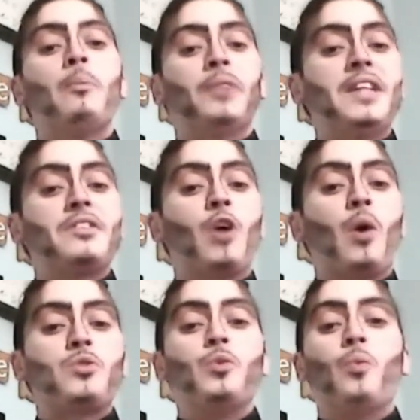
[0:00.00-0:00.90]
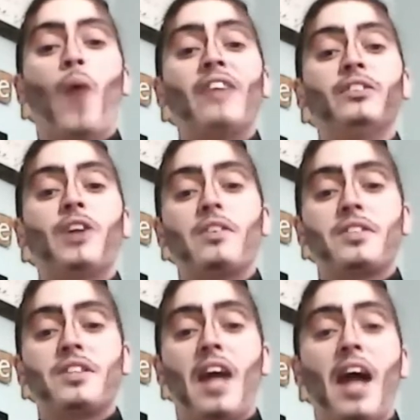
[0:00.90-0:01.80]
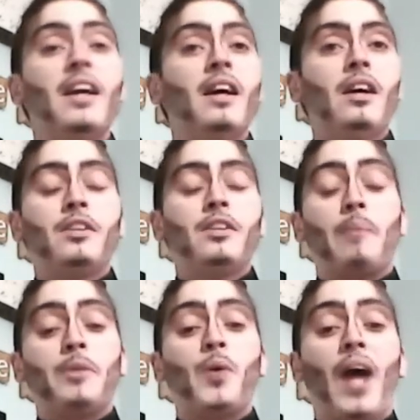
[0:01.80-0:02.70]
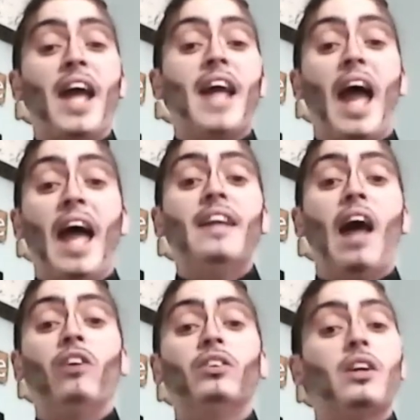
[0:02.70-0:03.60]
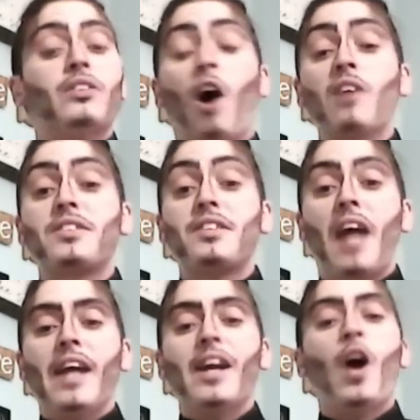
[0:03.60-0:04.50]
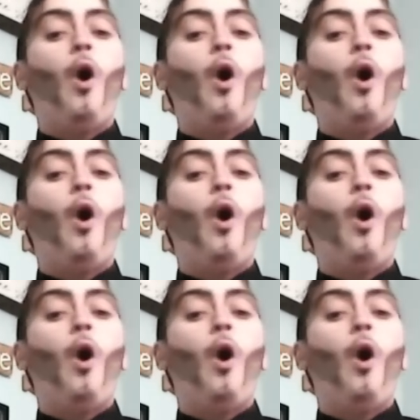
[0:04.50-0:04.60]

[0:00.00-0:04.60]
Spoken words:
please go to WANL.ca, WANL.ca,